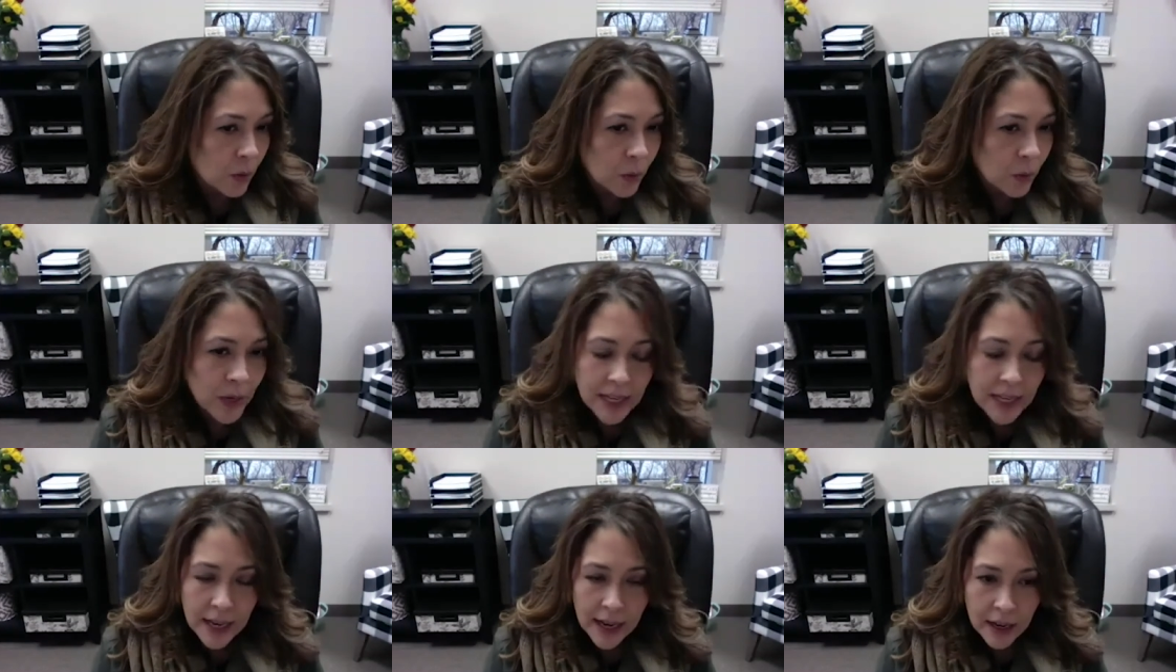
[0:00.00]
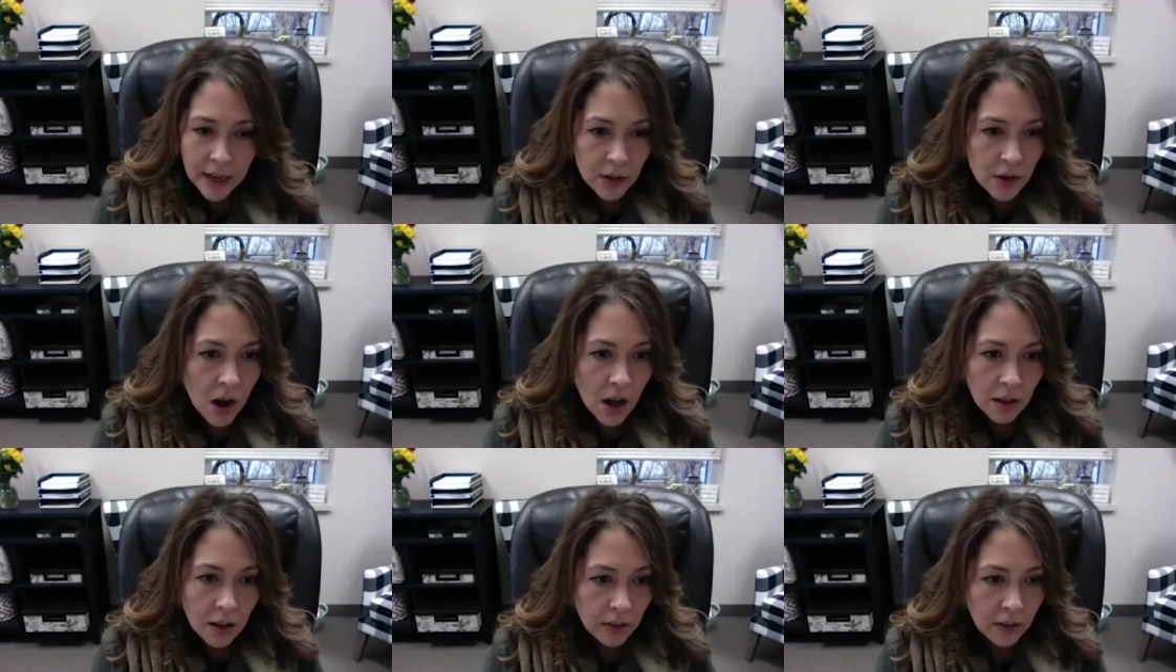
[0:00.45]
We
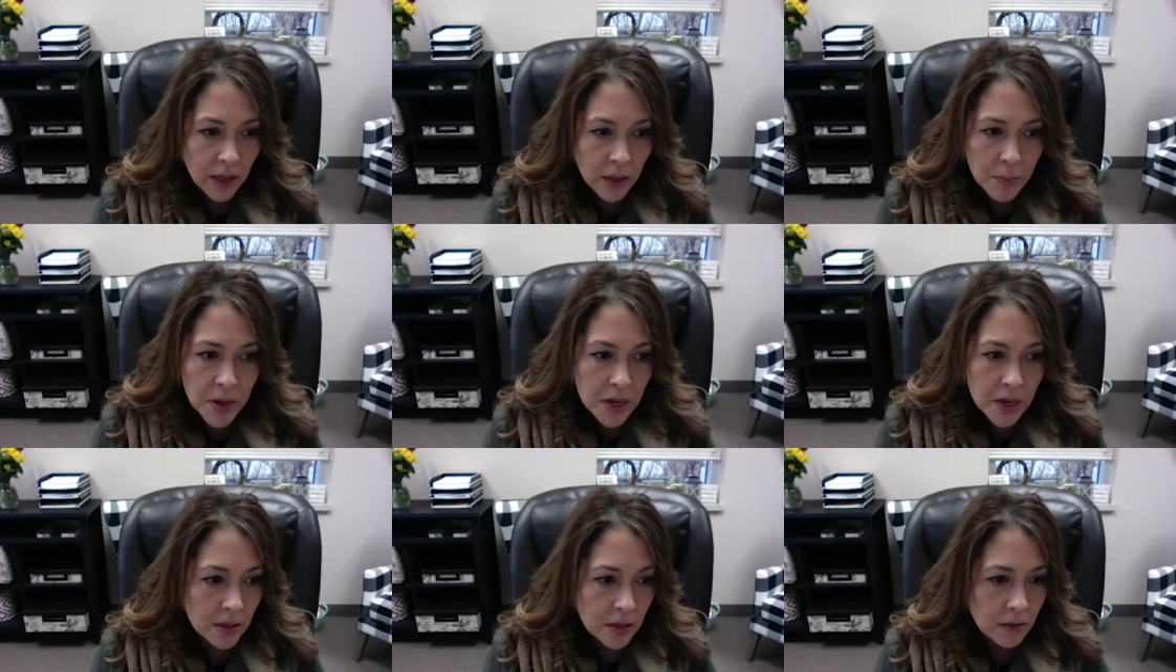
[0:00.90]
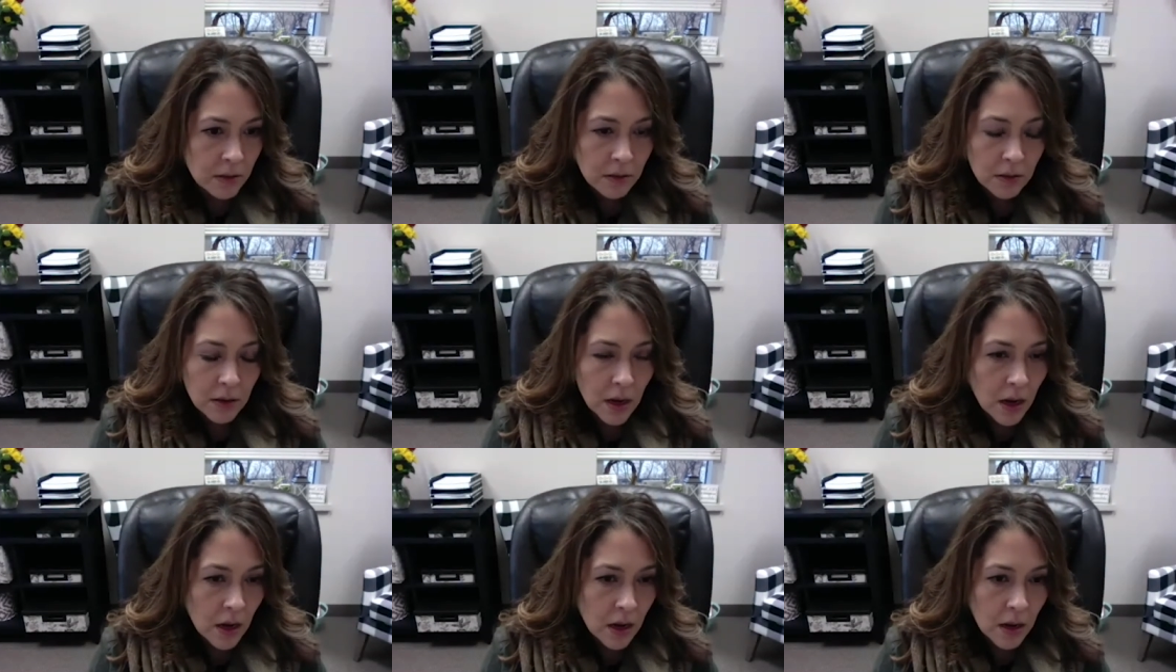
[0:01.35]
cannot limit
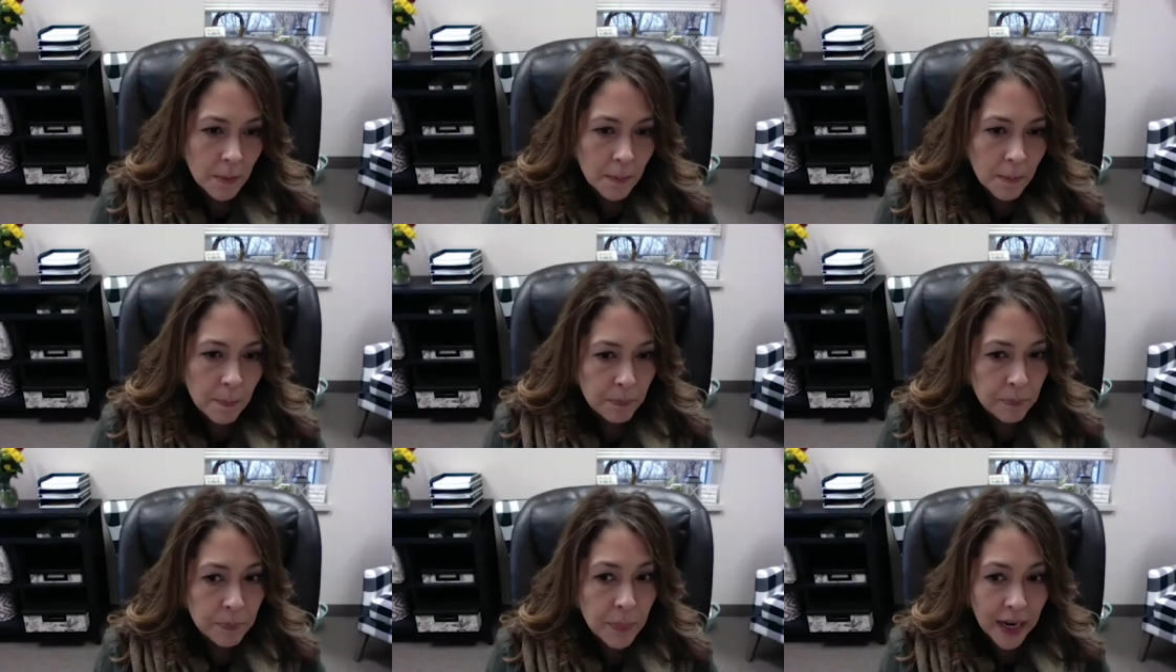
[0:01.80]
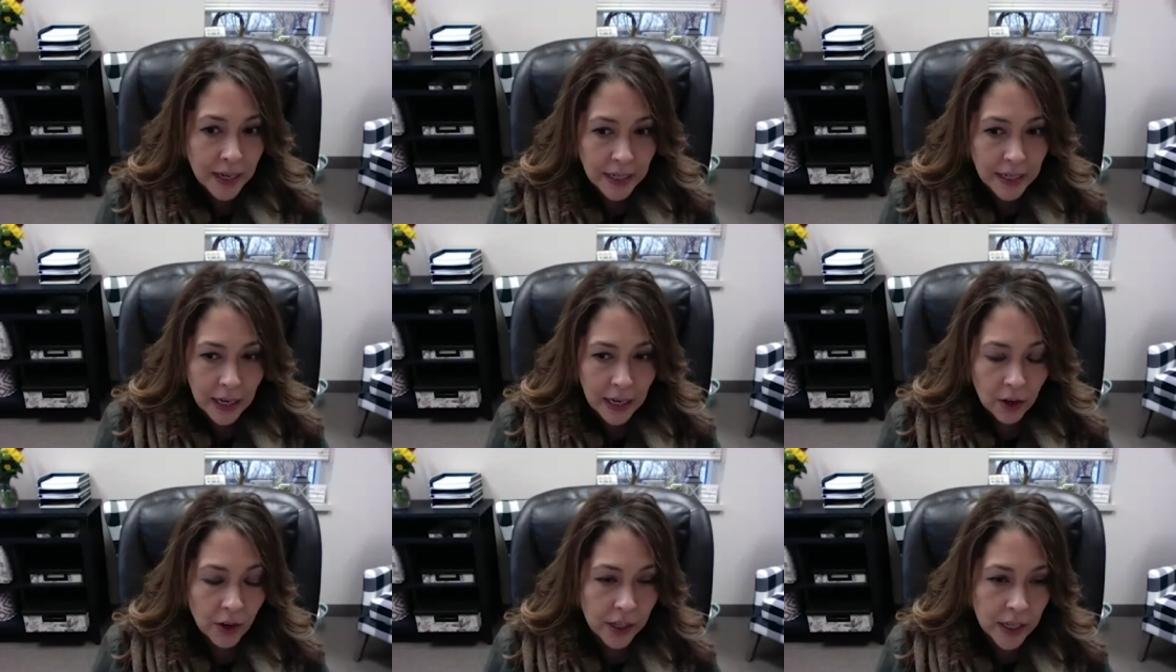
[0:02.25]
um, by
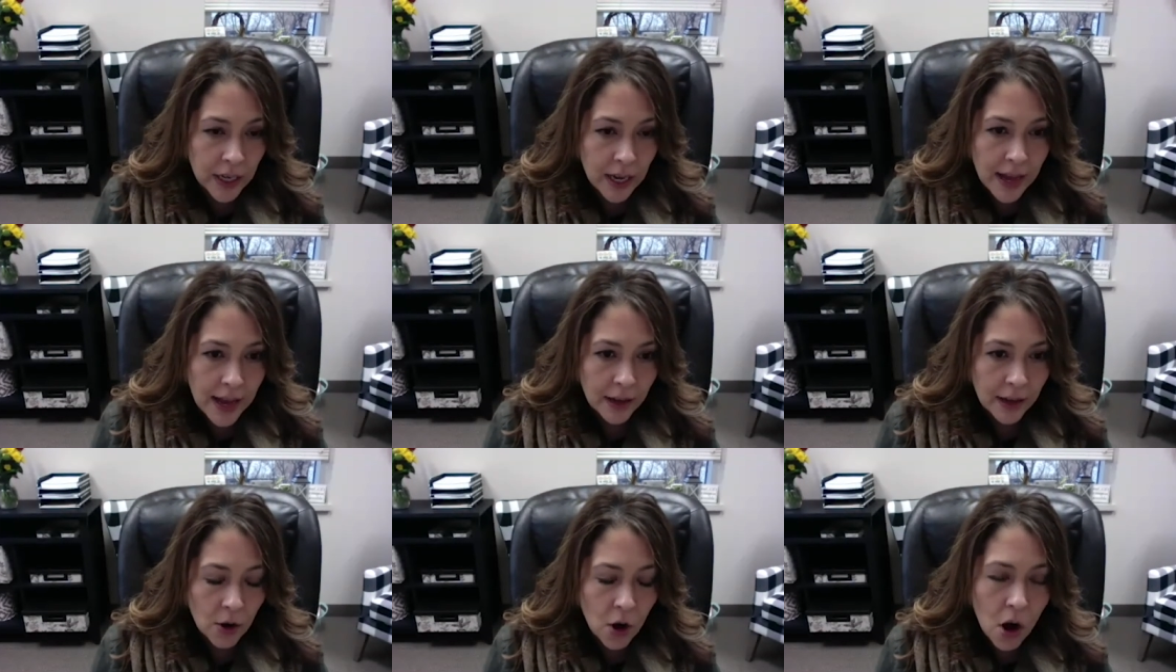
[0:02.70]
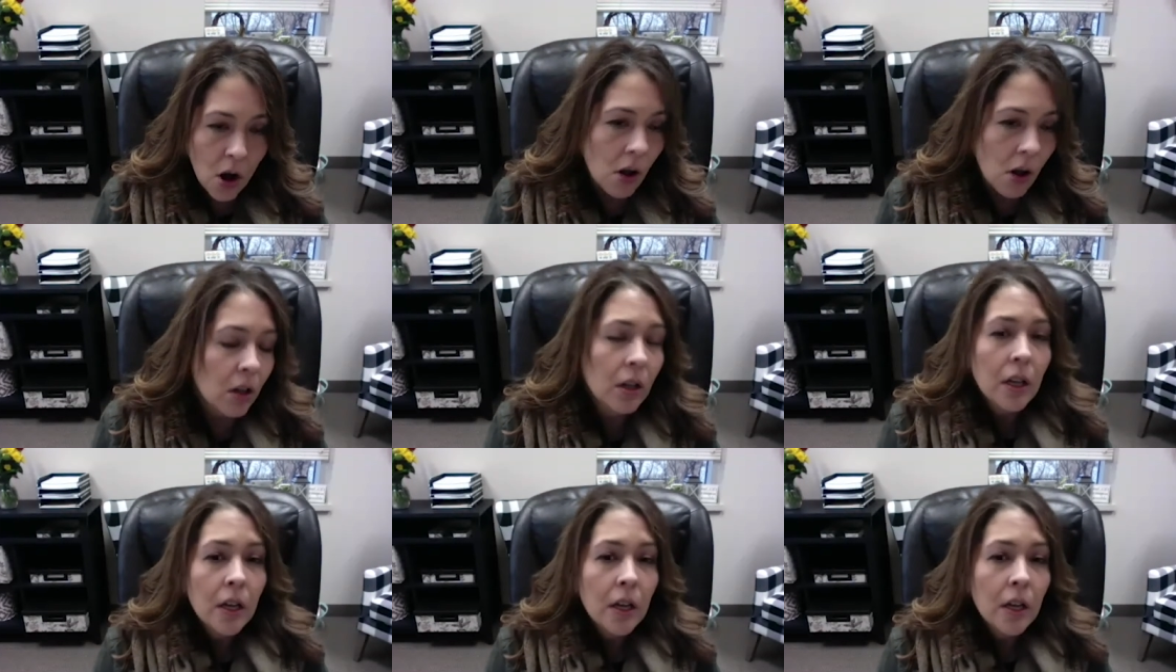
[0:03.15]
area at all.